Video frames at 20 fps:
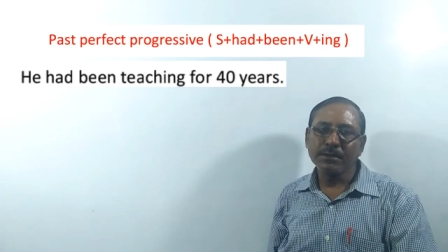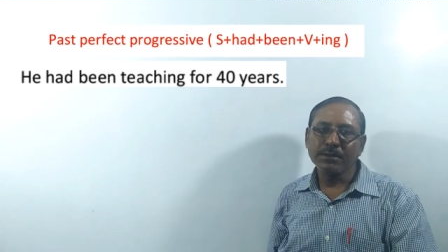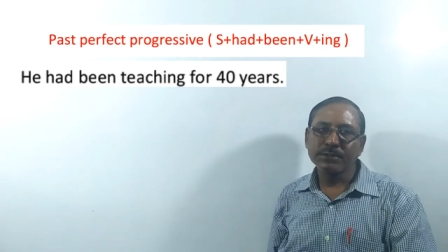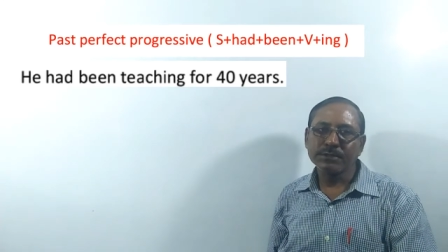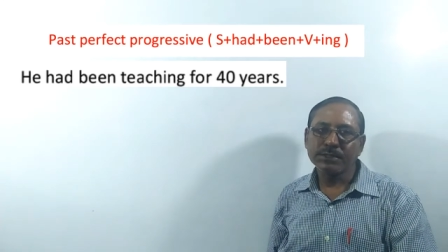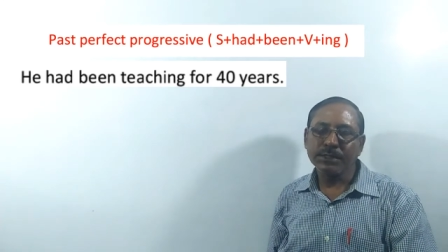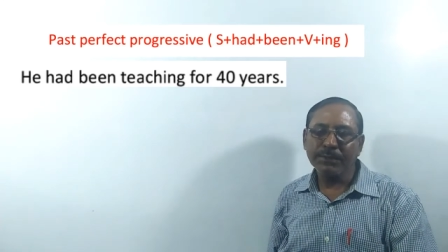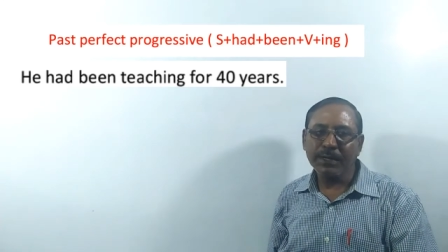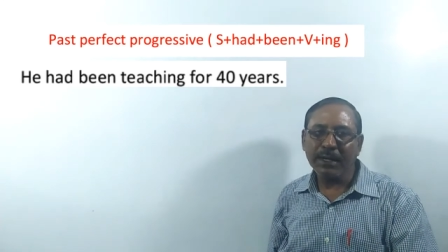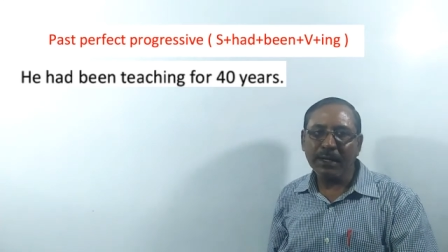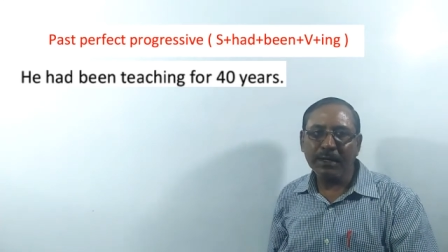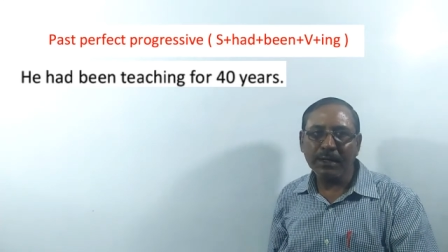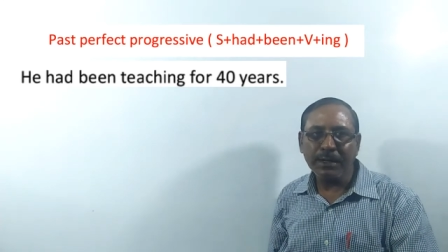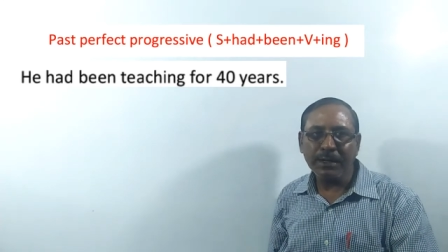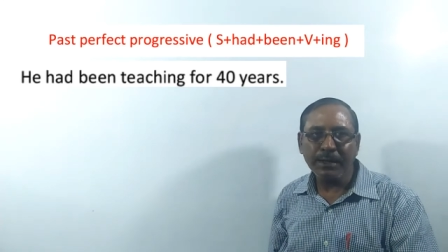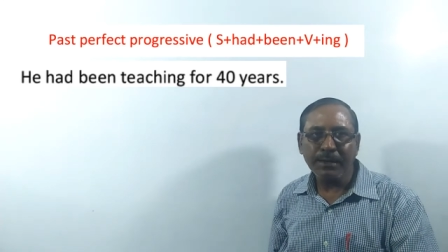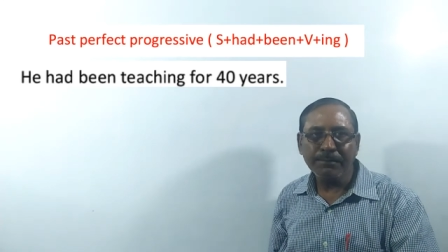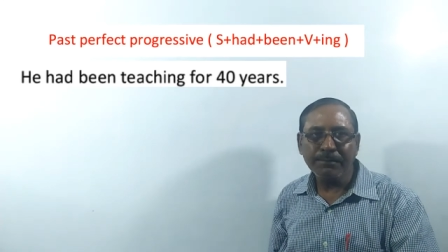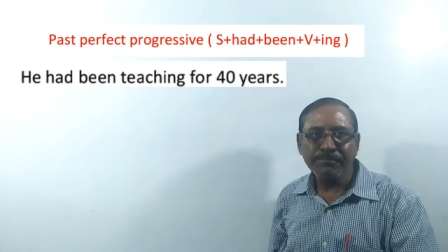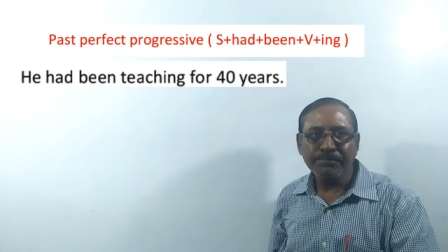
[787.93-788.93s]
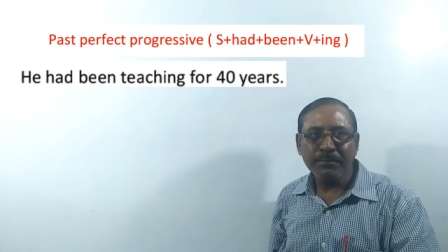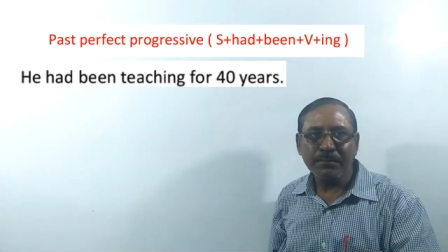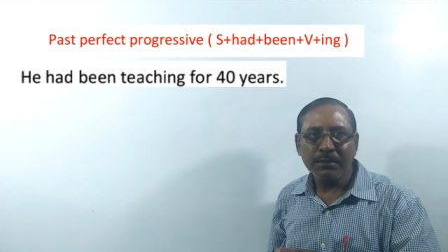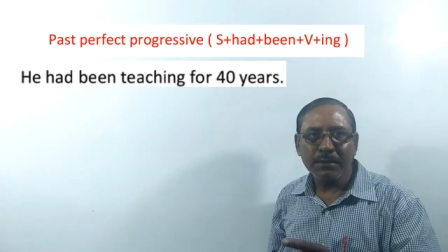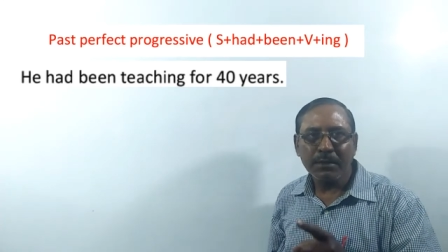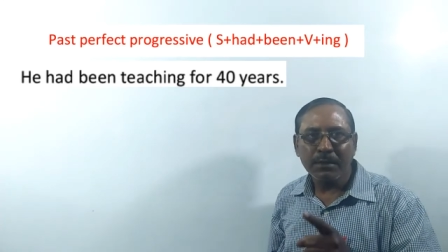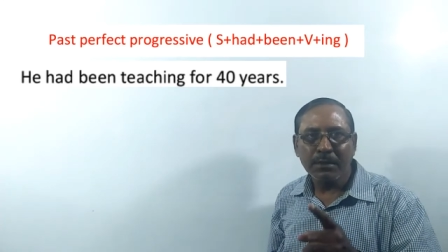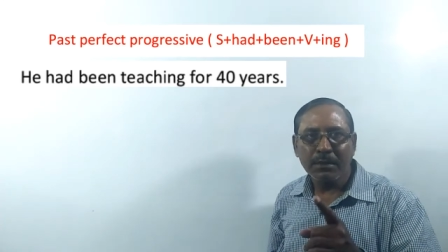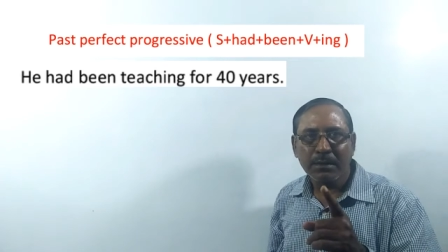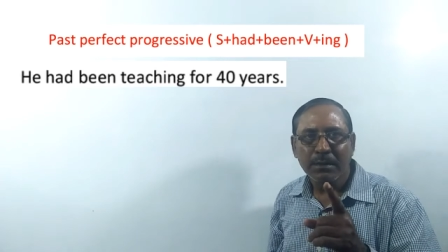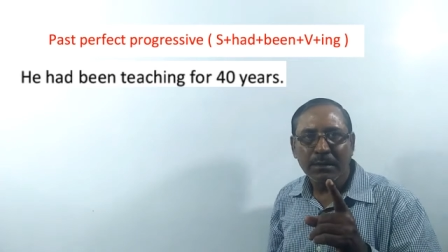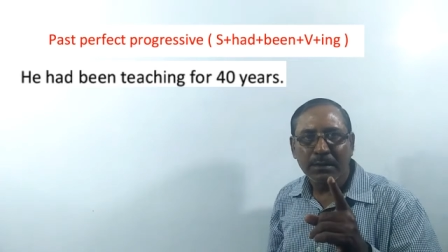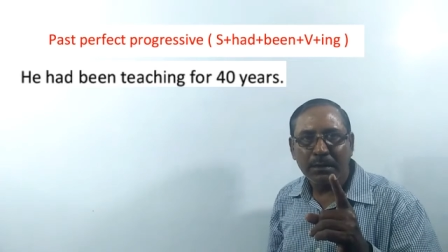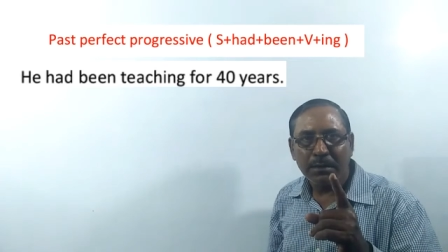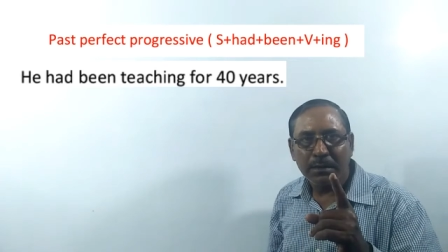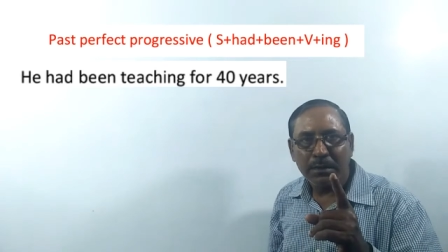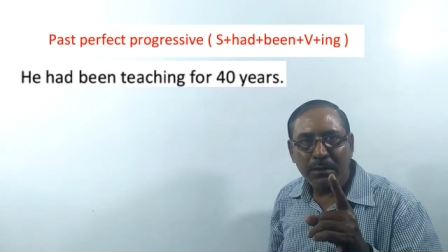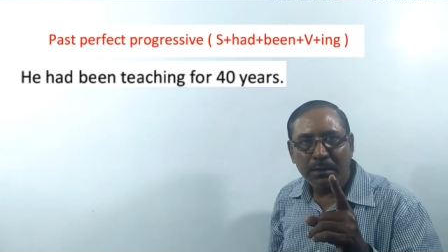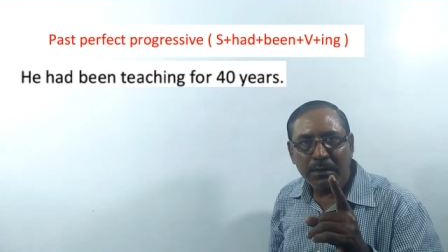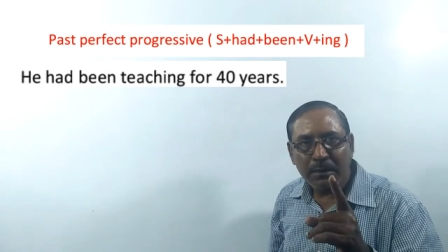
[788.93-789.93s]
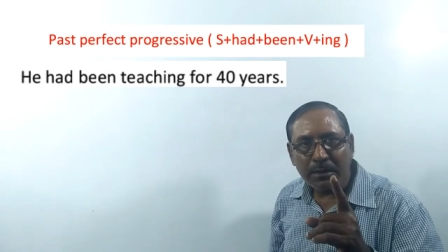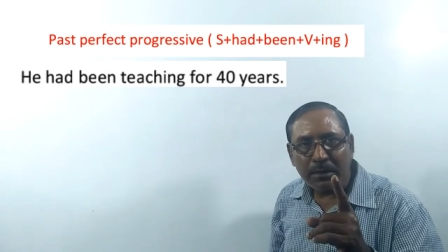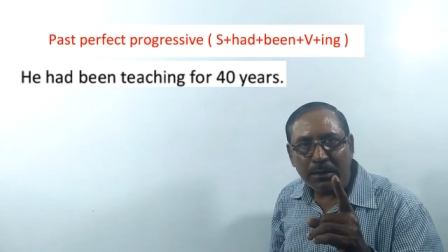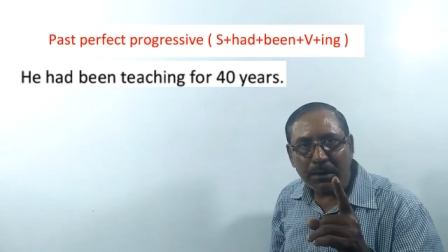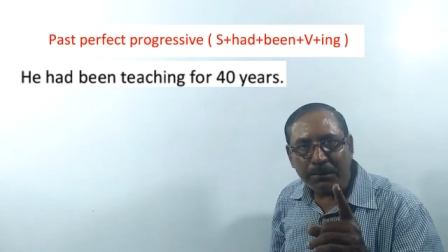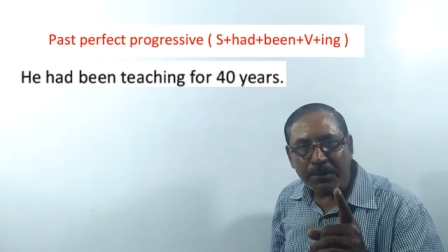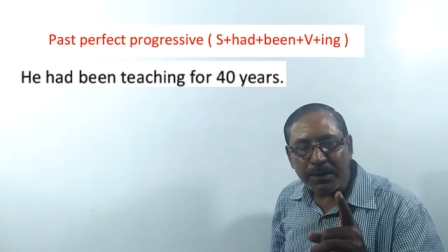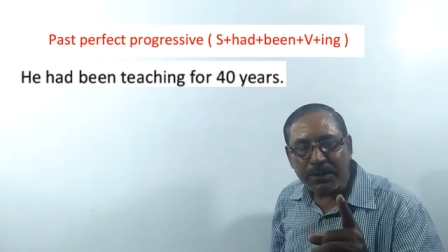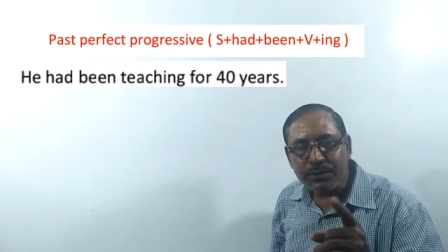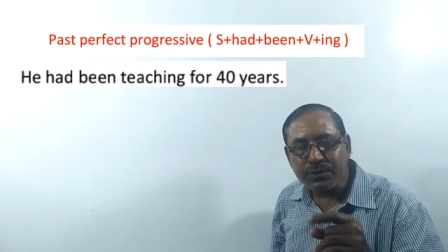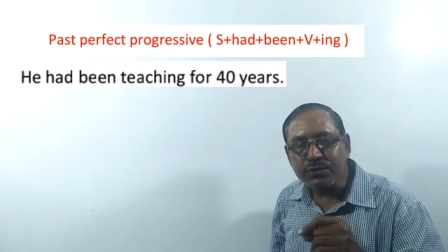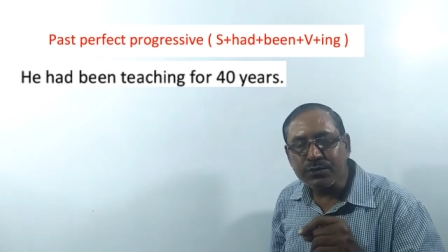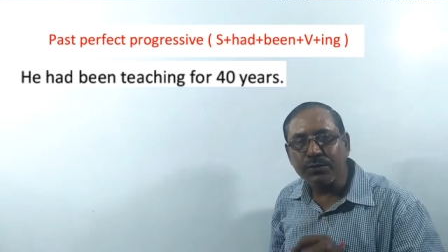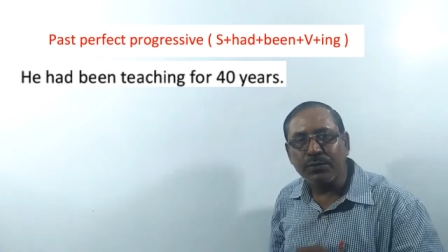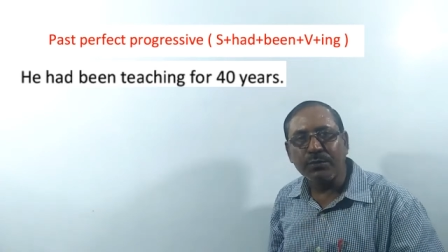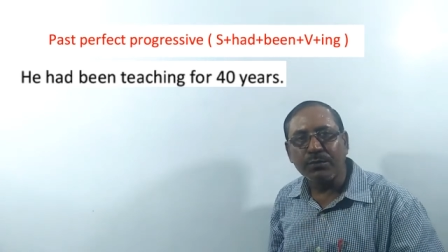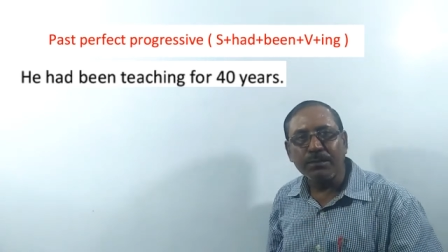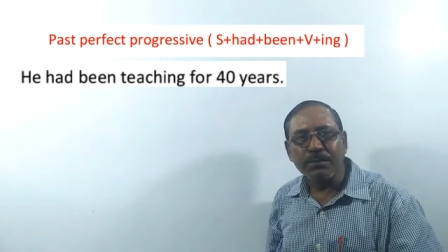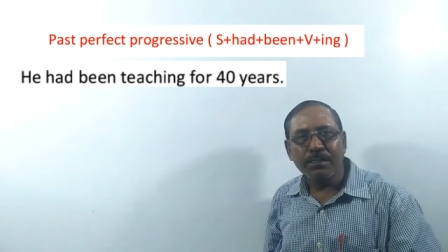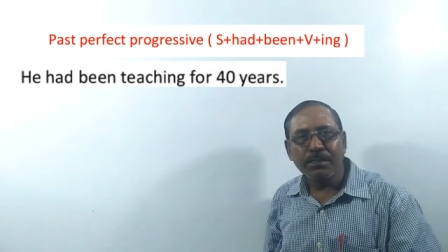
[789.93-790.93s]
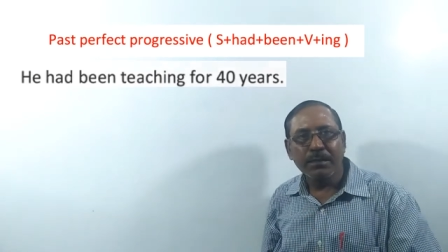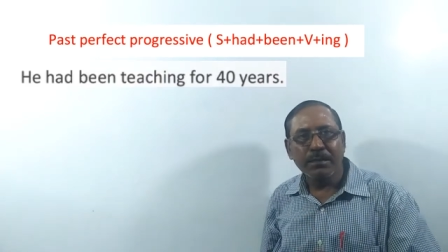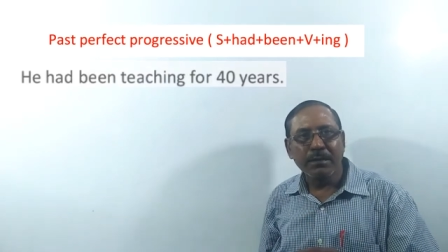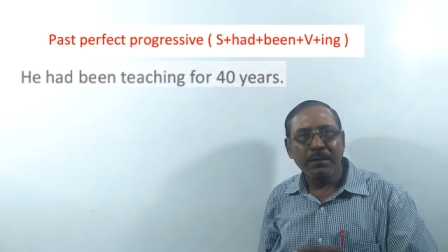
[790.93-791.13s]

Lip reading: Similarly, number 2,